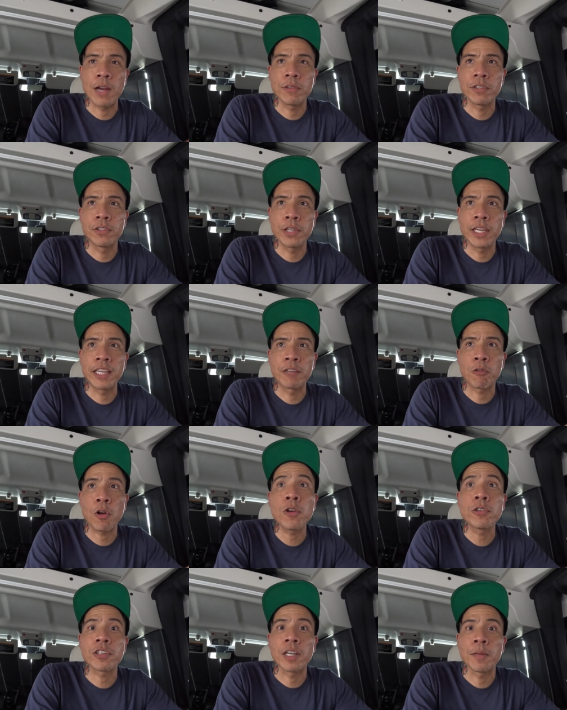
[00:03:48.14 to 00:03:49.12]
I was doing
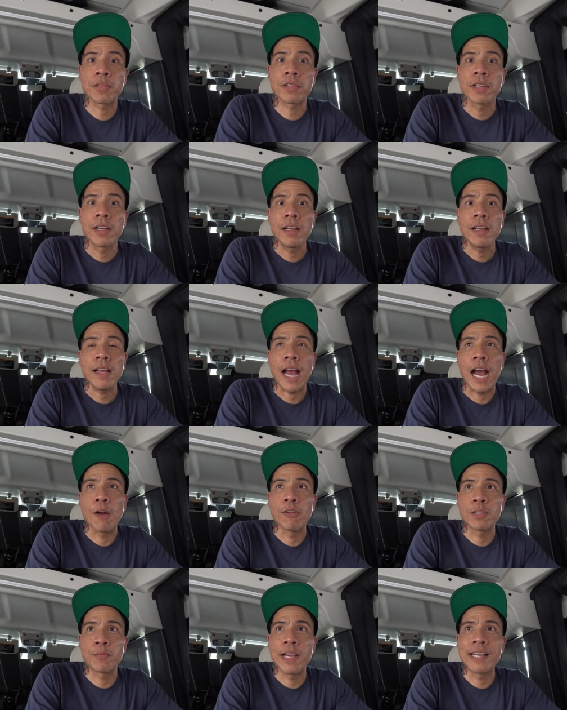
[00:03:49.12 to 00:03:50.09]
road trips, I
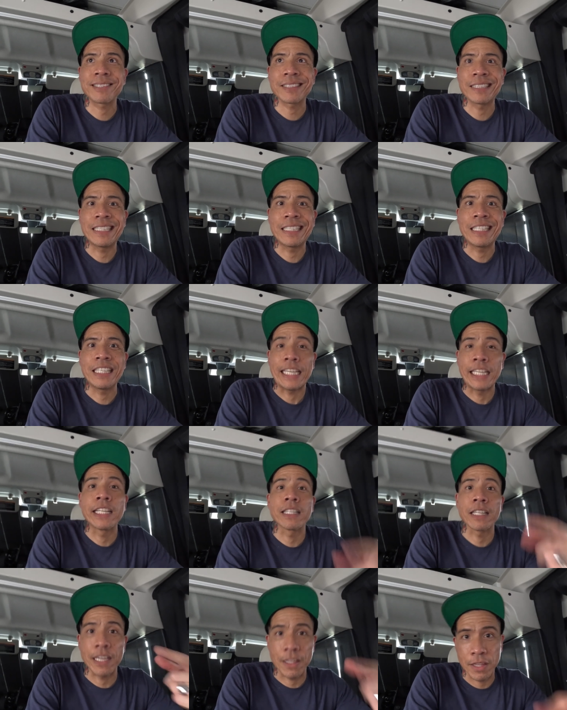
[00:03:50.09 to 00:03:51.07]
was basically
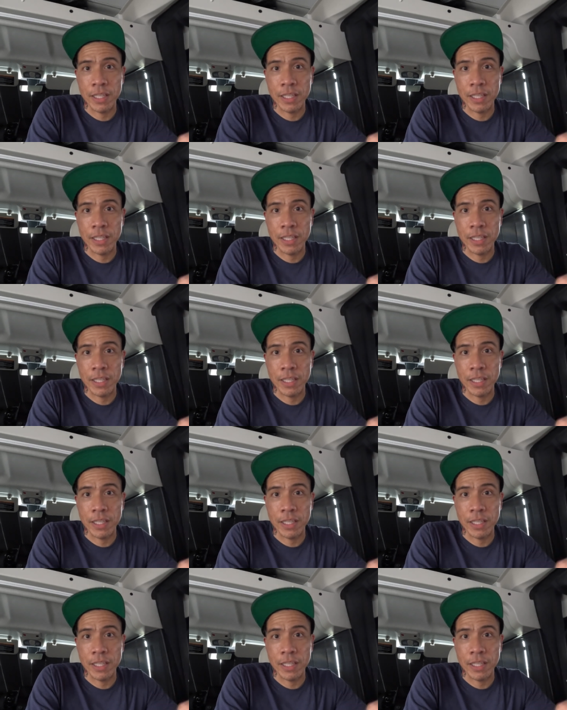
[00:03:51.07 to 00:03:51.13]
eating like